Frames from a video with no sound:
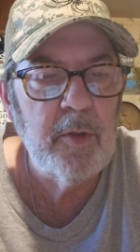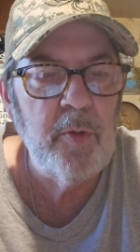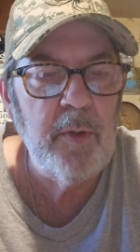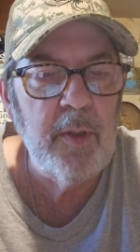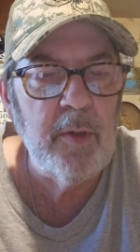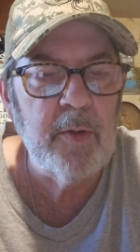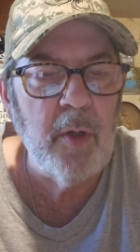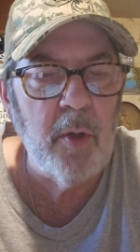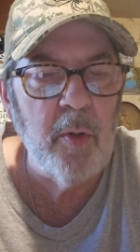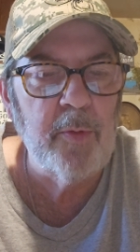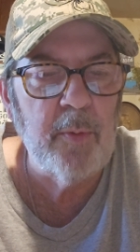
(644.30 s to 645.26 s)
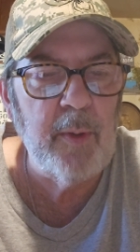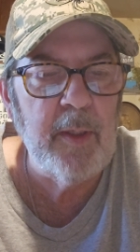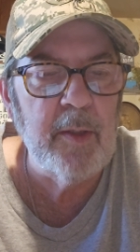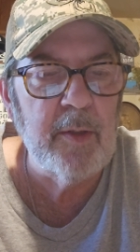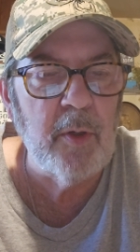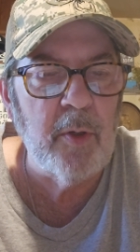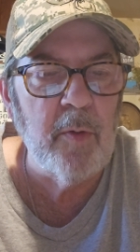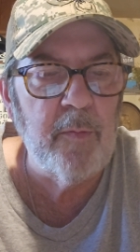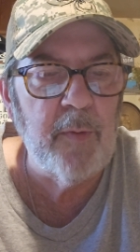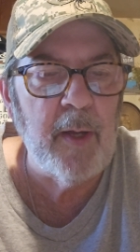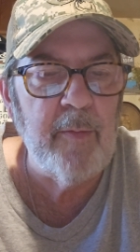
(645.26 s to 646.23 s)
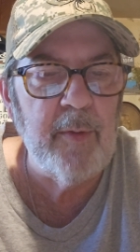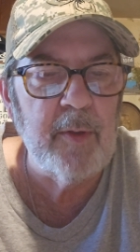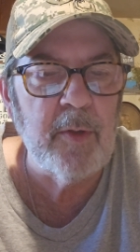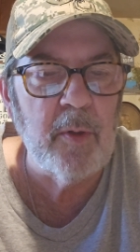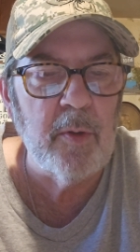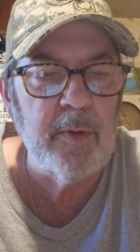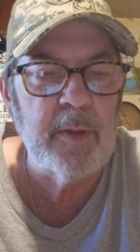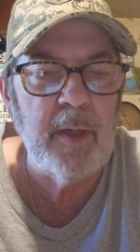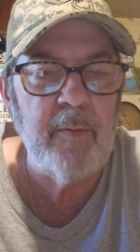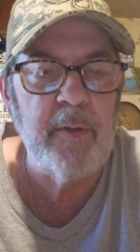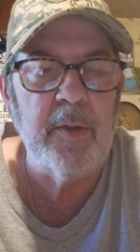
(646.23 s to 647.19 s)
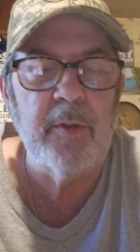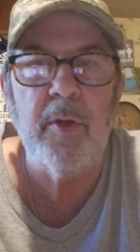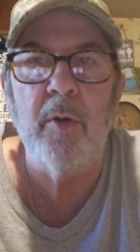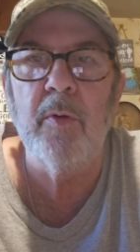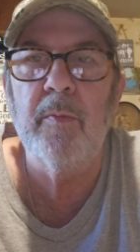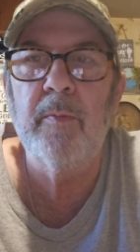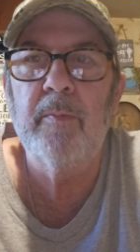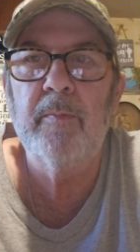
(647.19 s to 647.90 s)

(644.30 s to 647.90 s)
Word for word: Two years old, three years old, five years old, seven years old.